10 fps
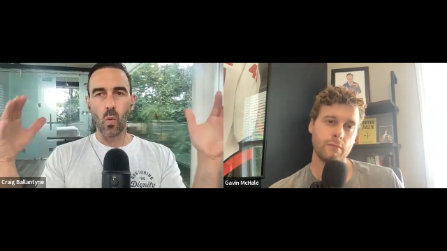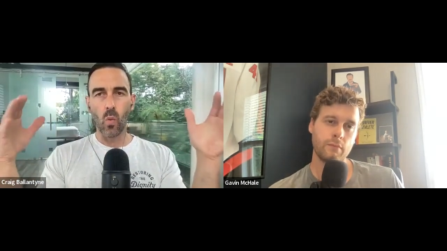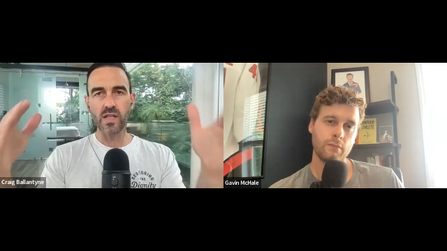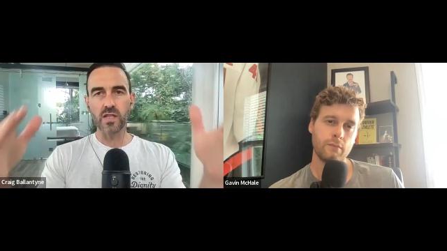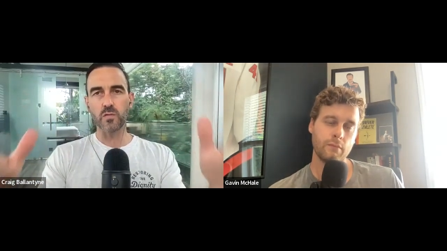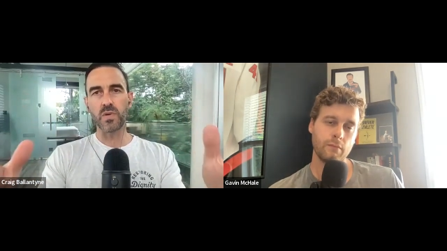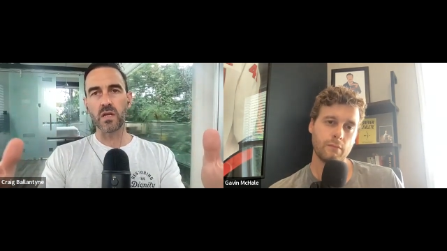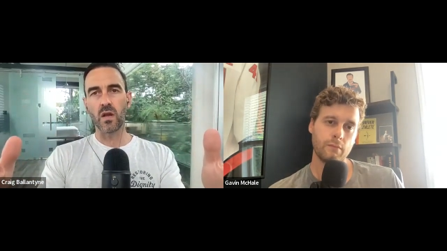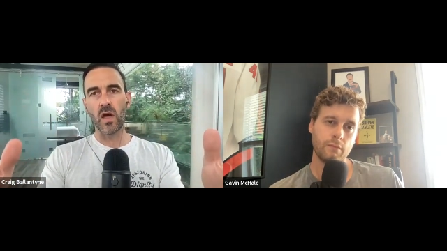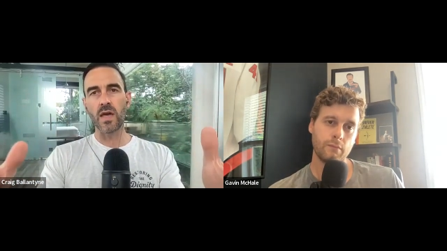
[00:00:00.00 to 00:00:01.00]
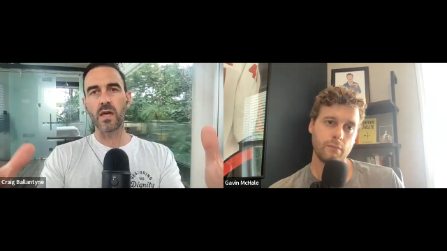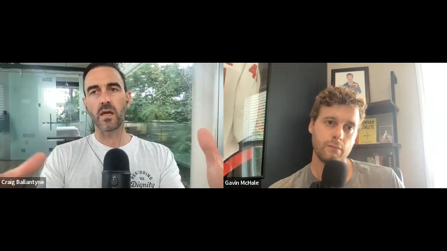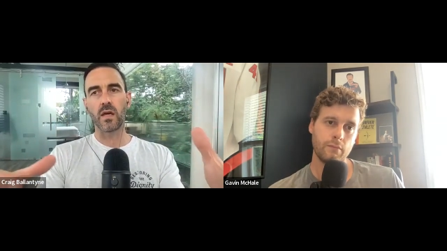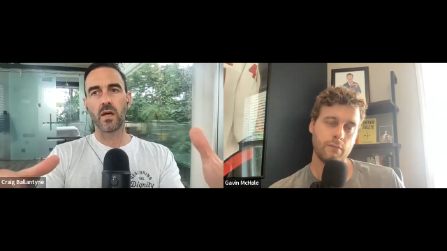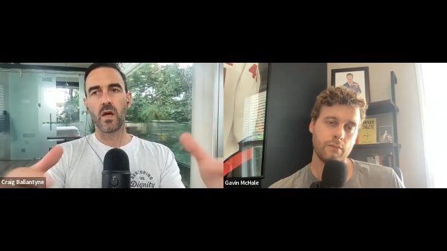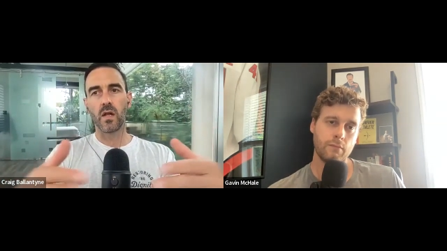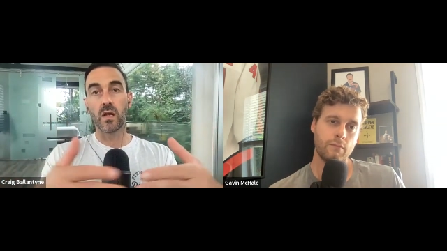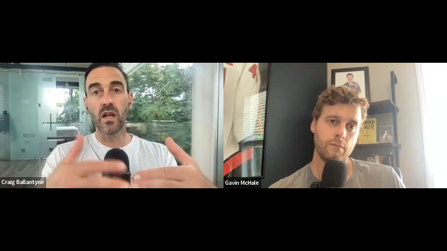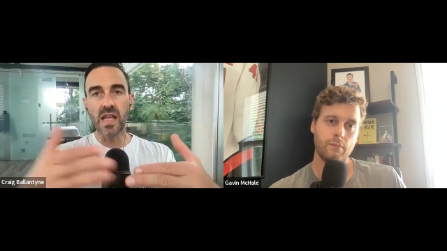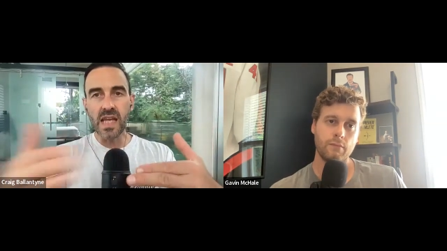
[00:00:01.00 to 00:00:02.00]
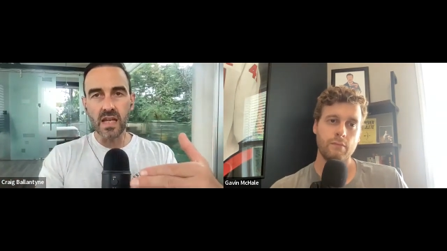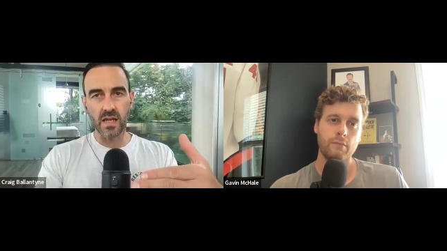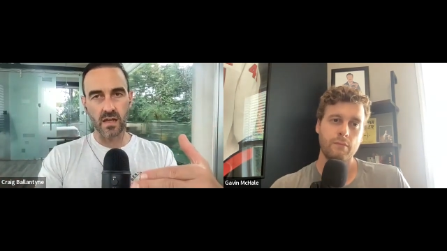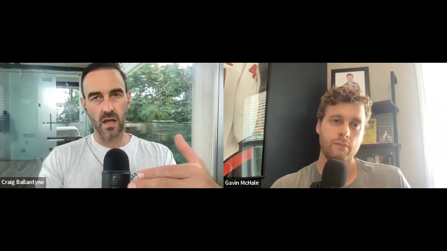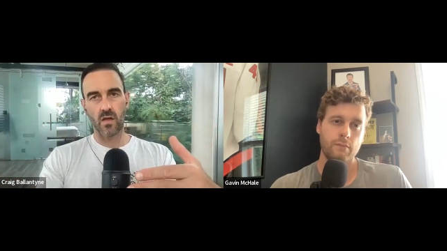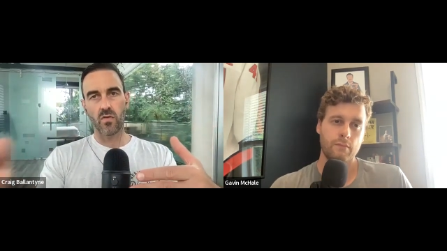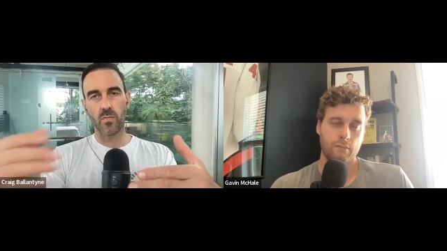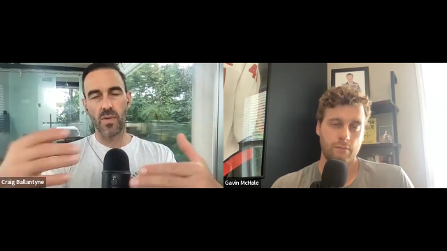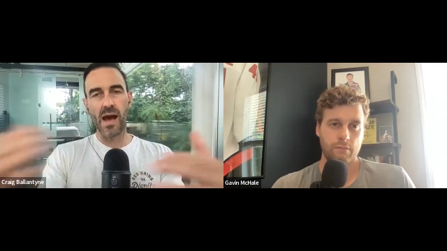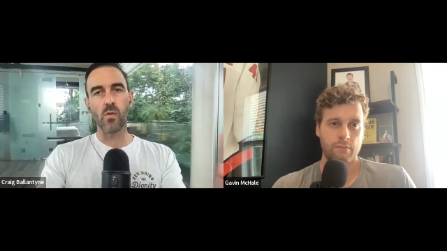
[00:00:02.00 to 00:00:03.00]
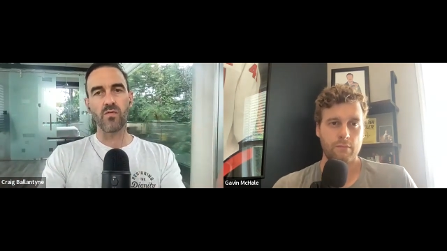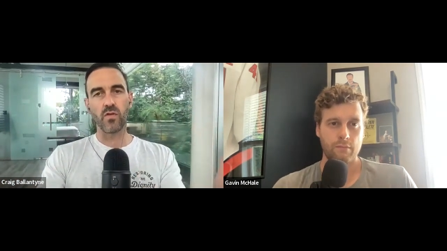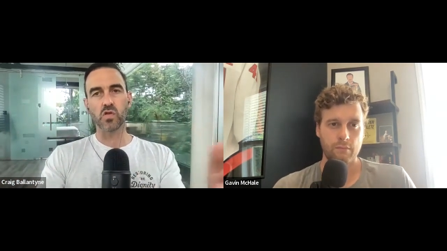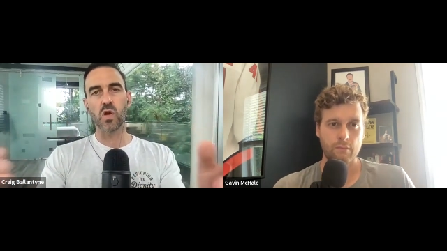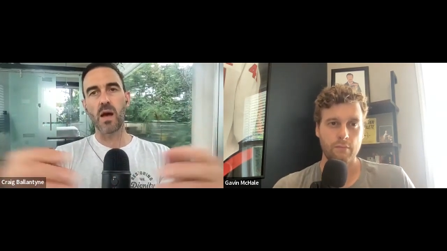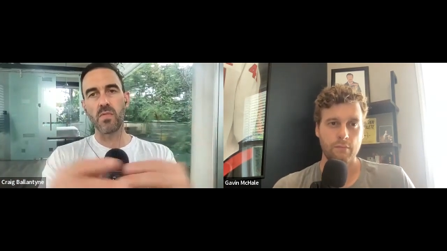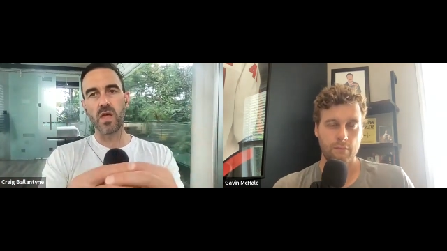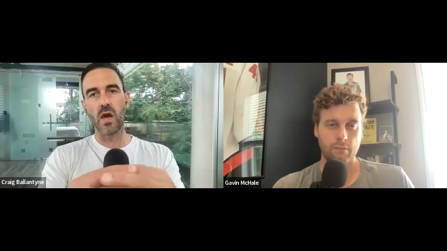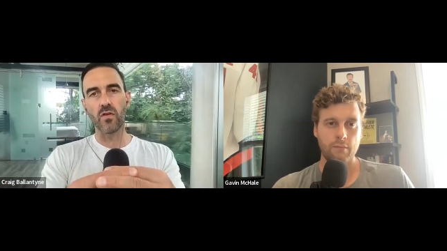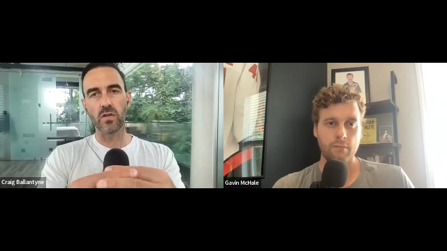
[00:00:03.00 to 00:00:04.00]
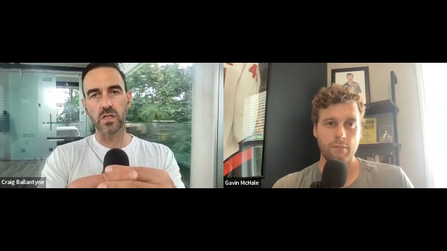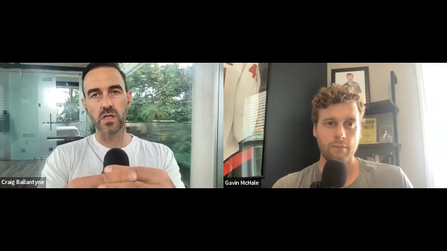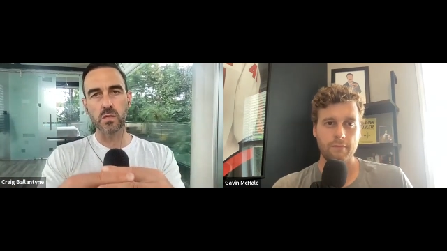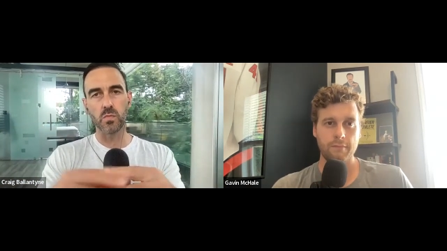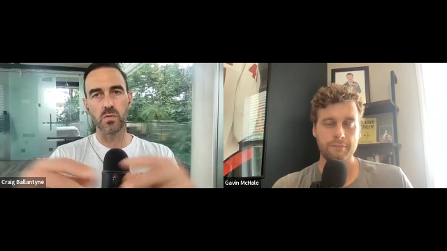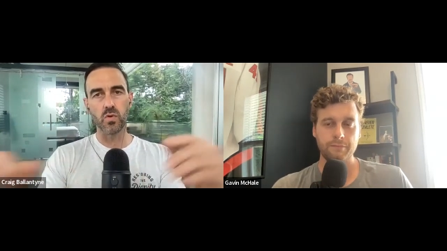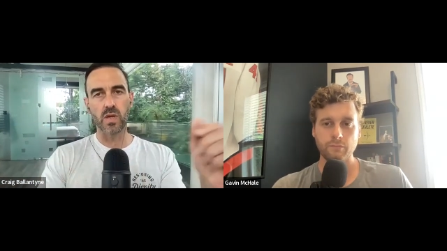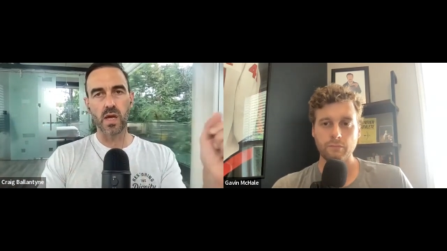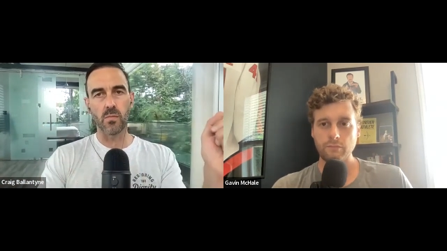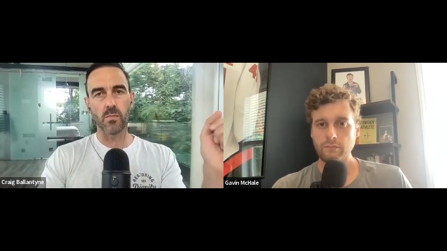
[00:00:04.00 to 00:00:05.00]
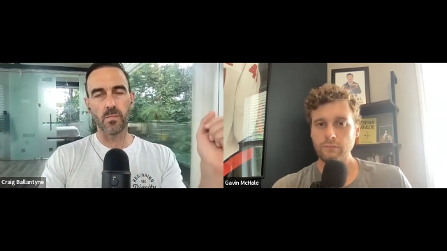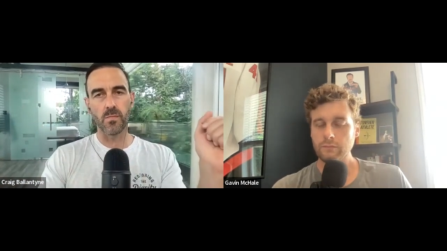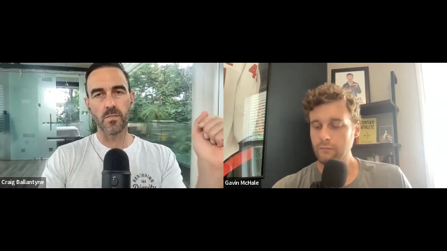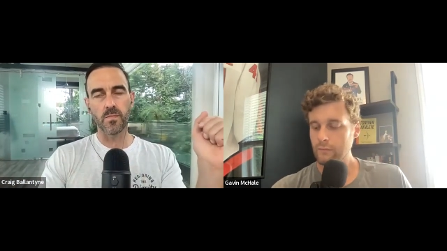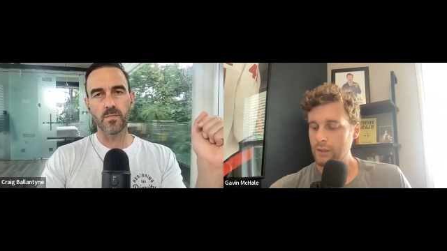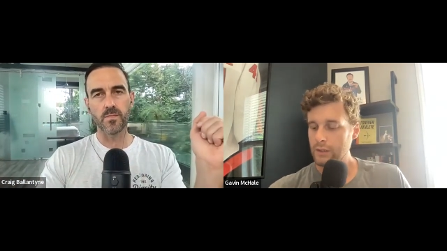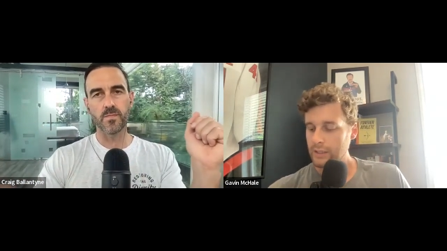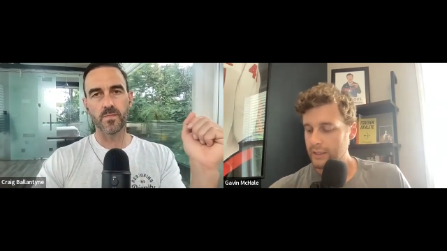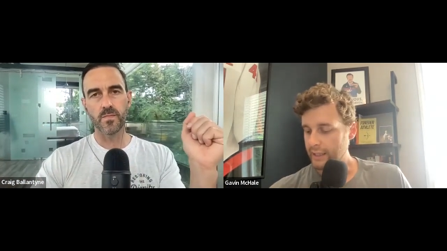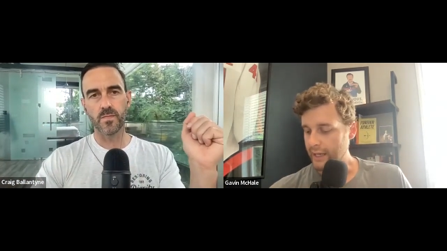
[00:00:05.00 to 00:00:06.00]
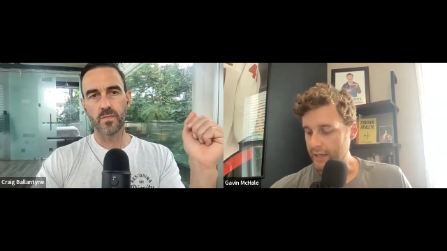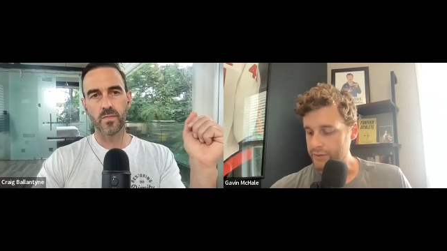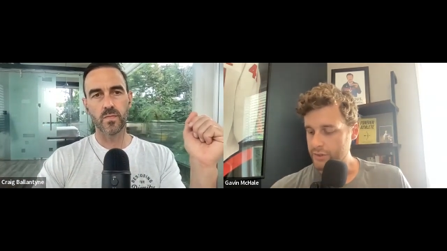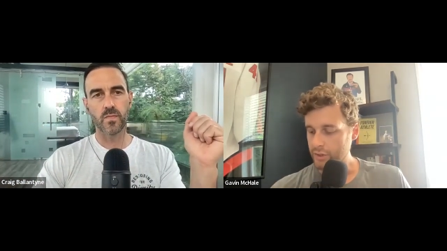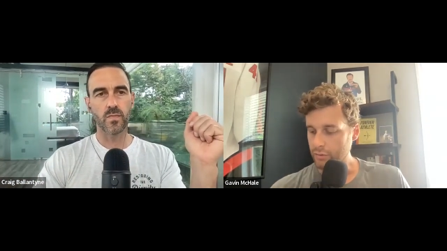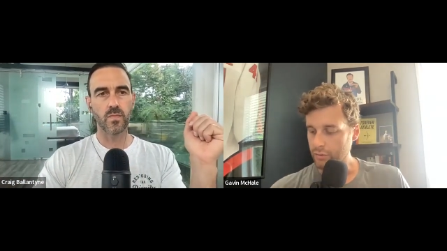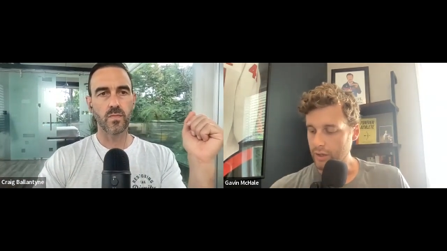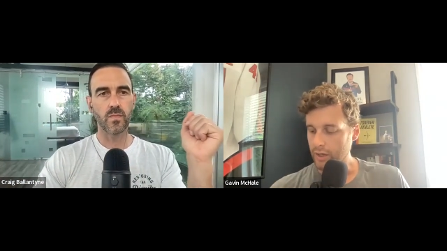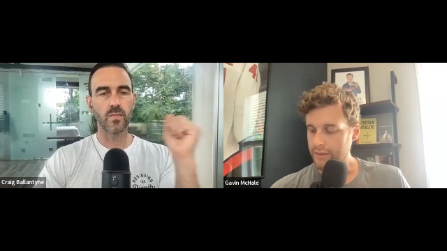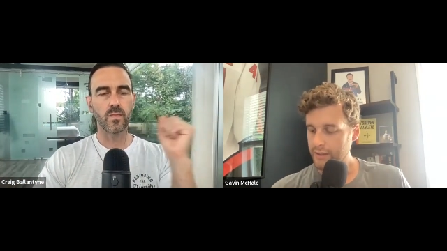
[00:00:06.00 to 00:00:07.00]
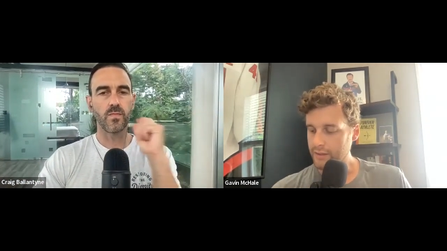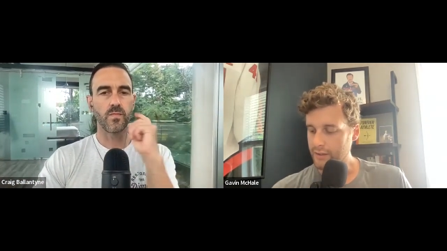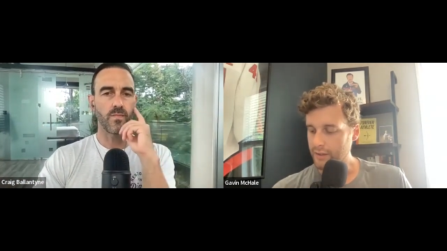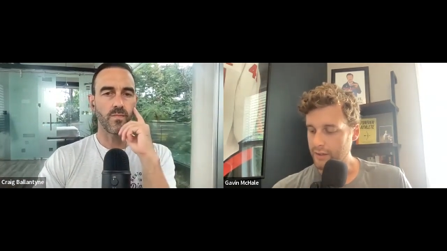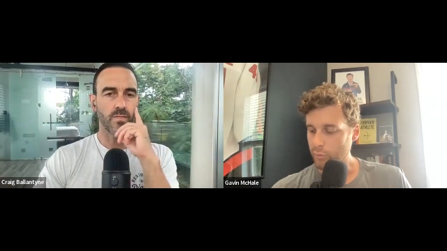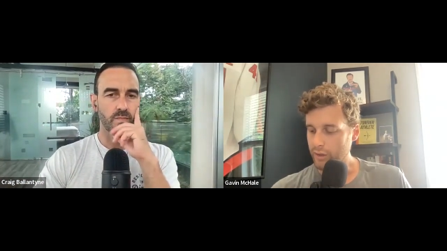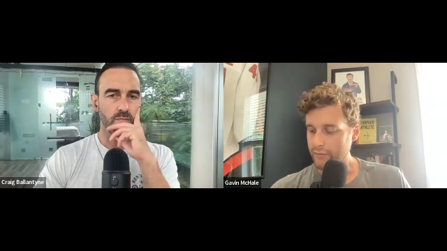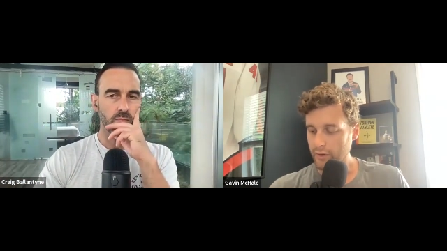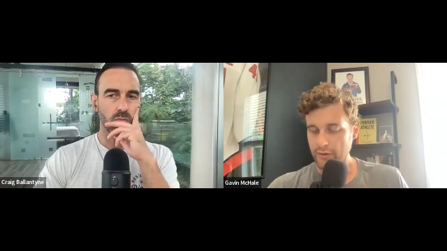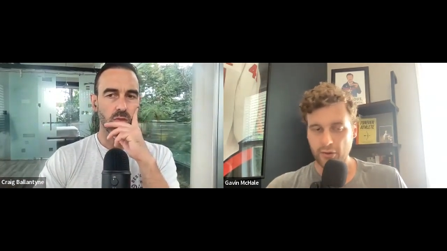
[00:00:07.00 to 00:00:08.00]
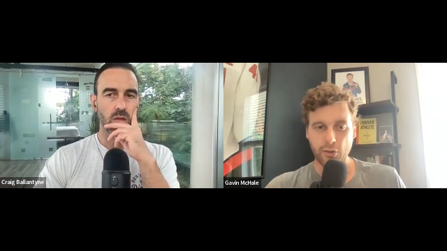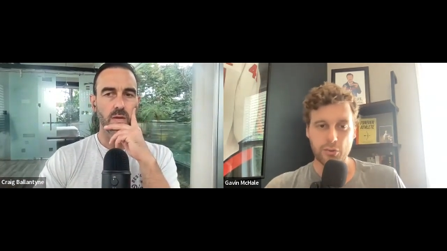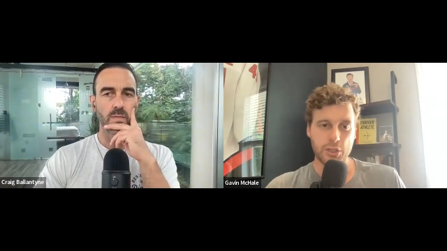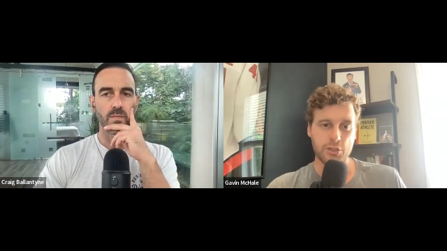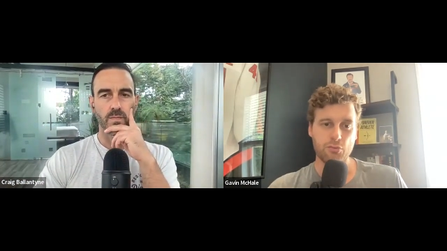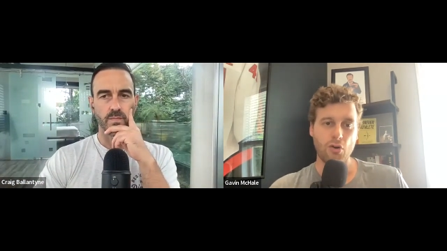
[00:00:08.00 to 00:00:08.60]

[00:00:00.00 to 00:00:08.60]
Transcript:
Speaker 1: what it's been like leading the powerful tribe of the effortless discipline bootcamp
Speaker 2: yeah. So I think uh, one of our other coaches,